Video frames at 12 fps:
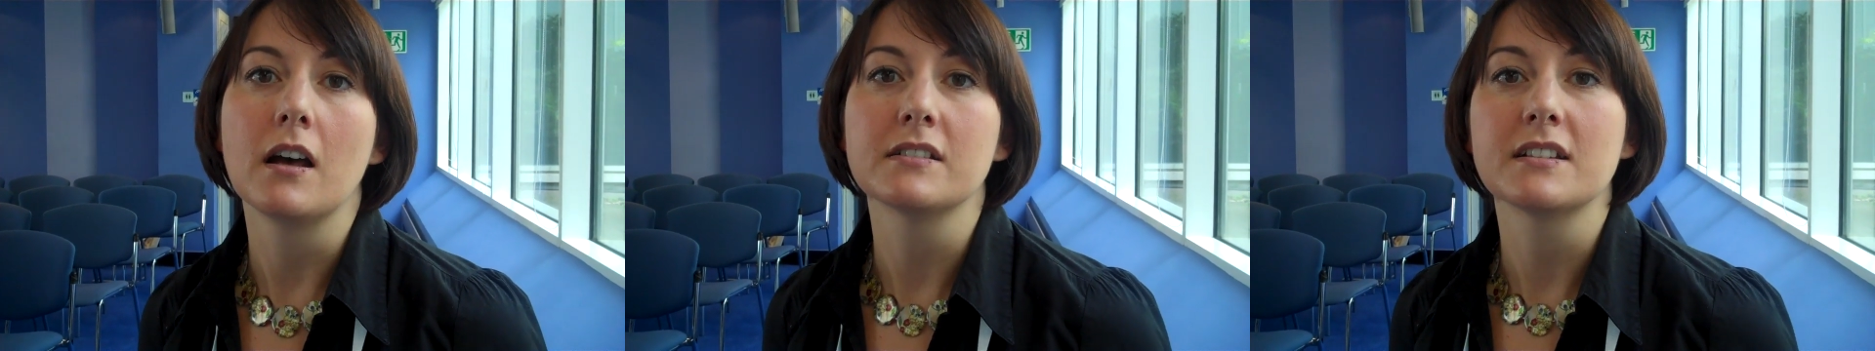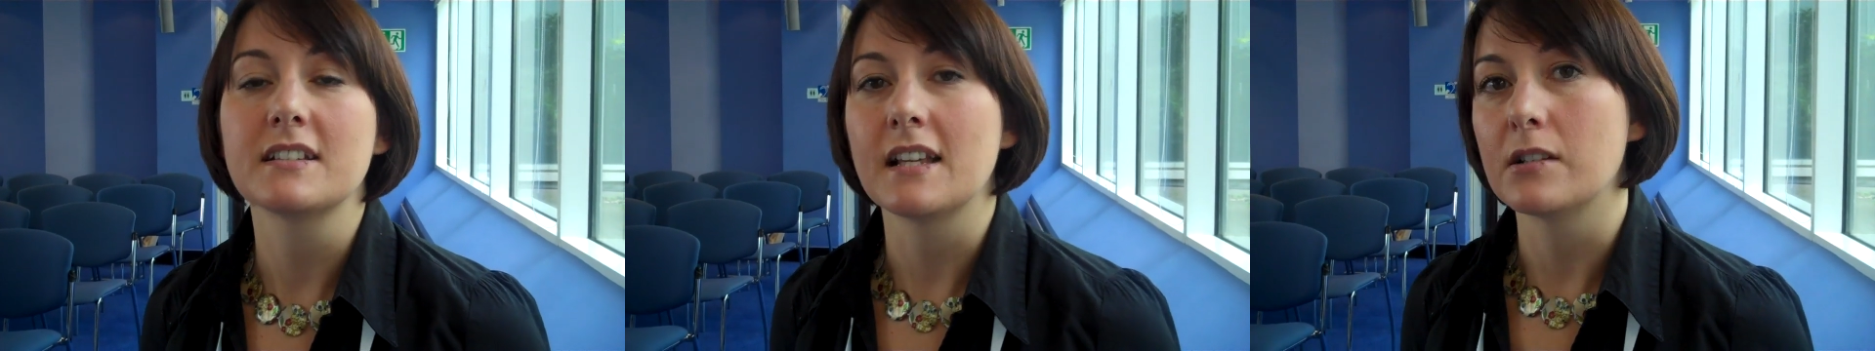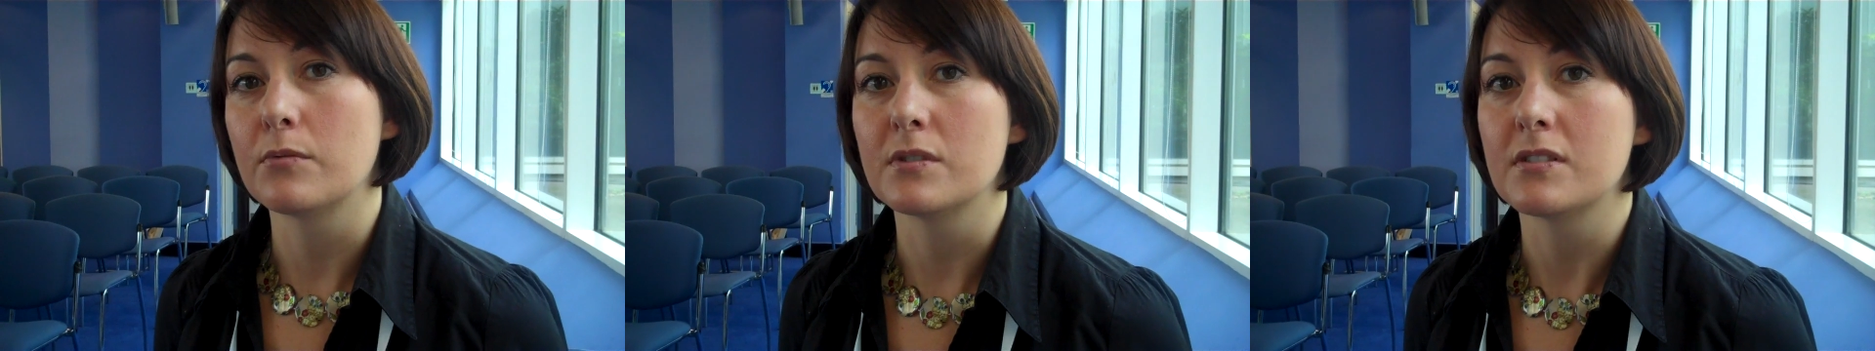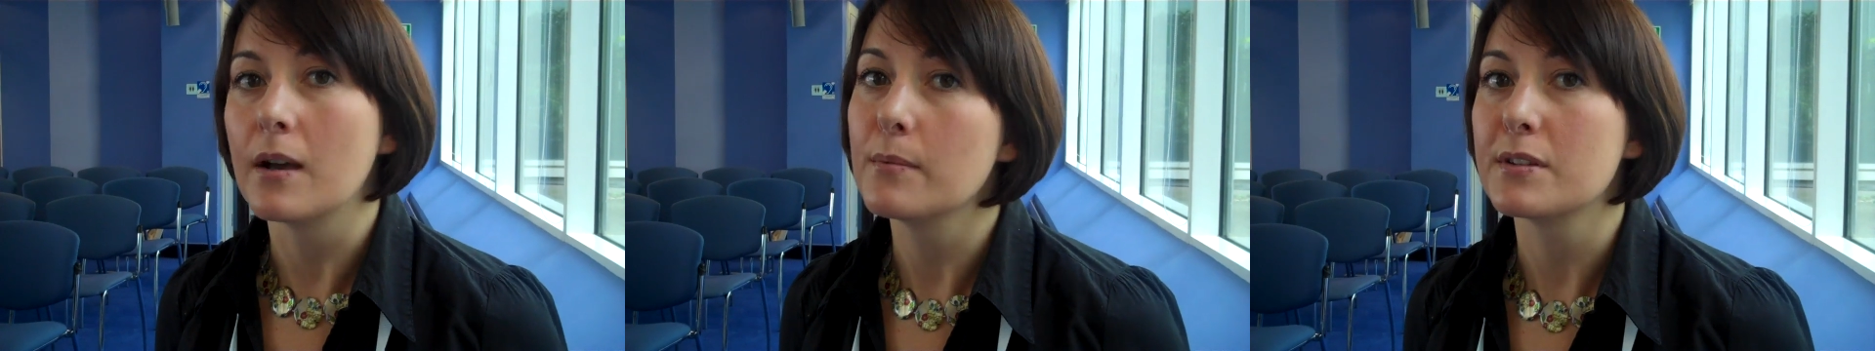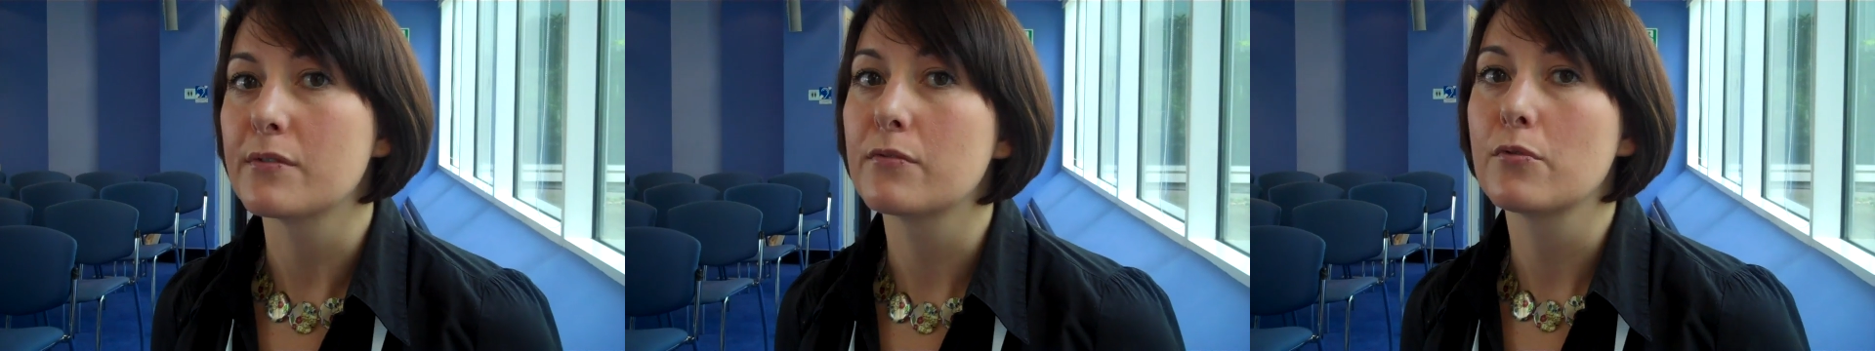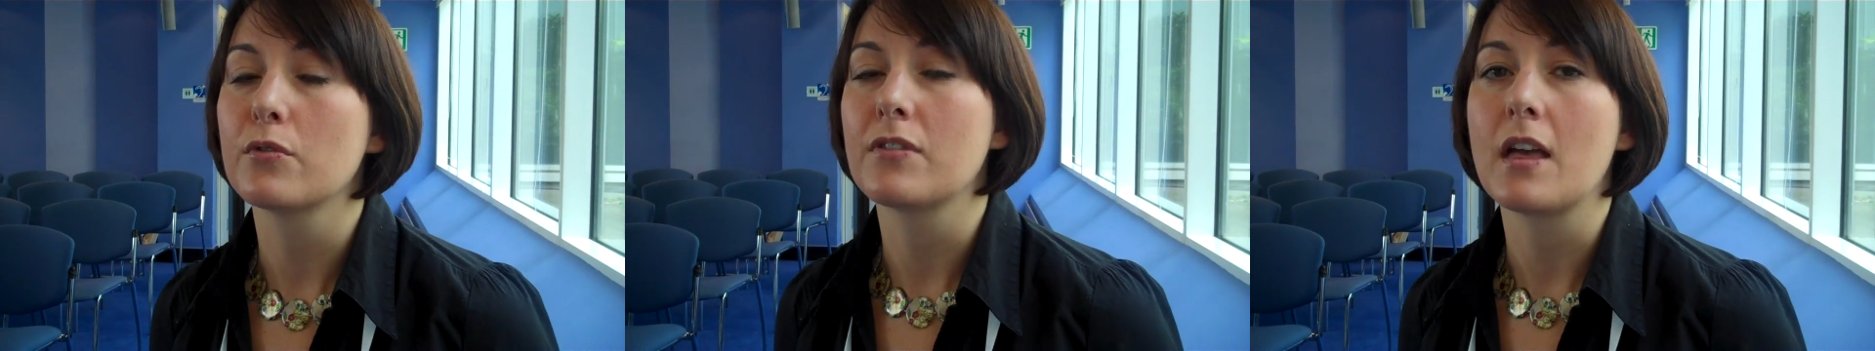understand what types of
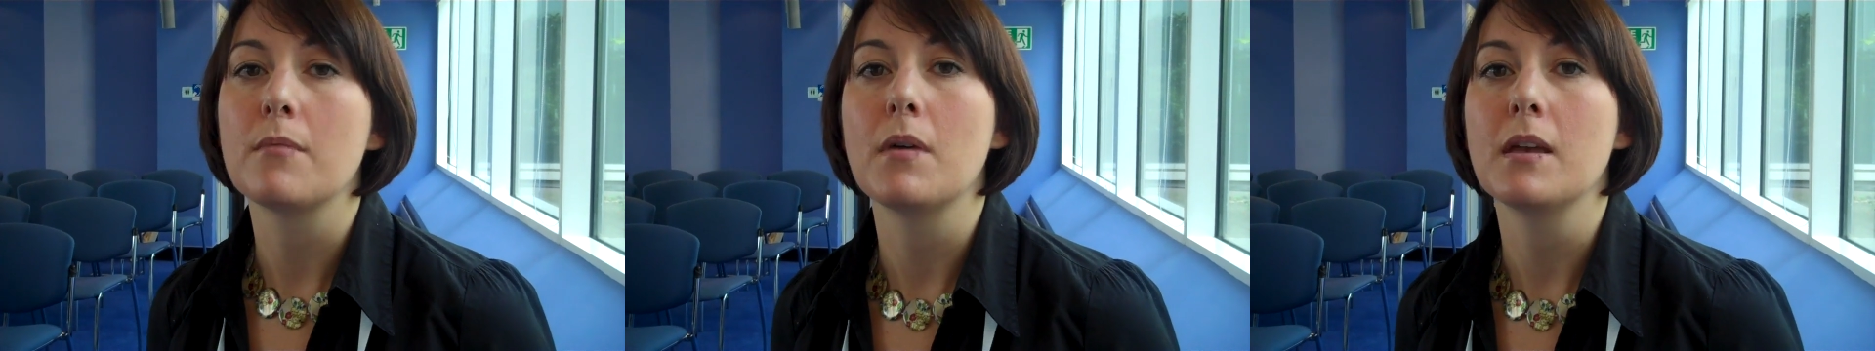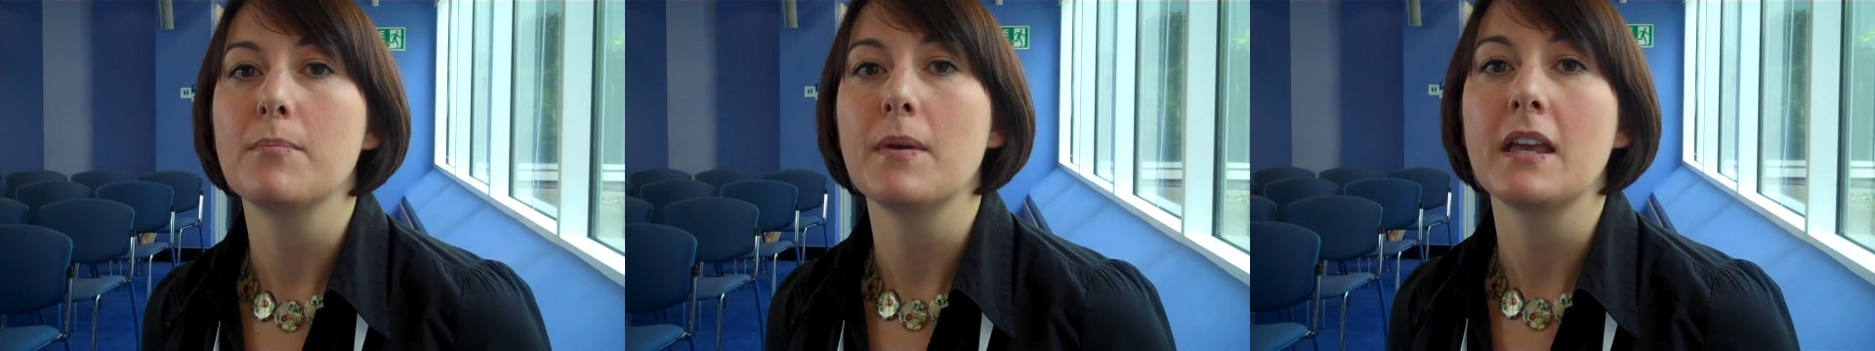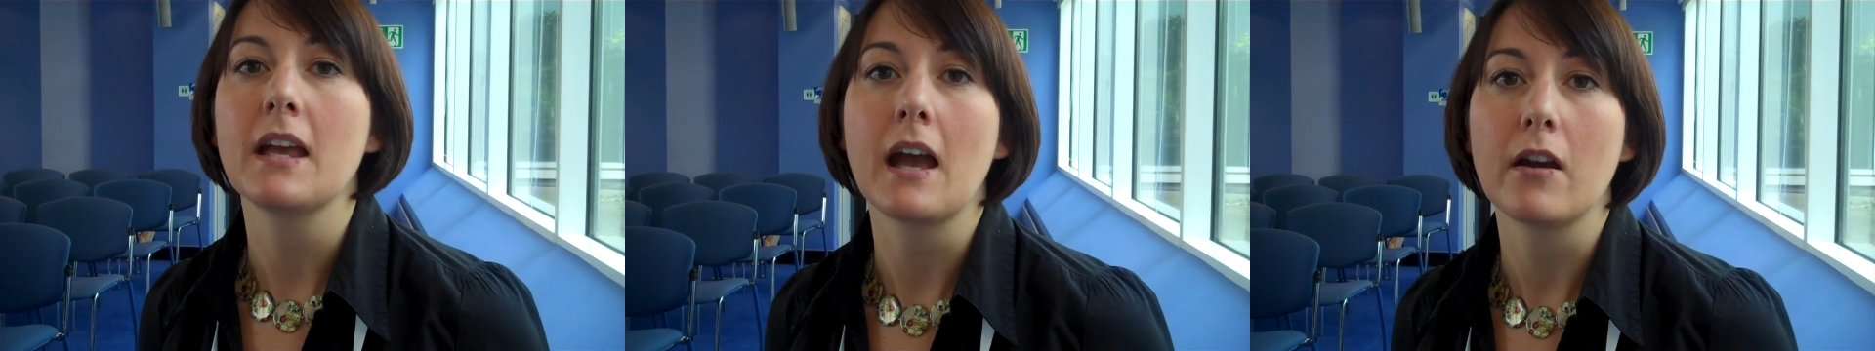fraud there may be,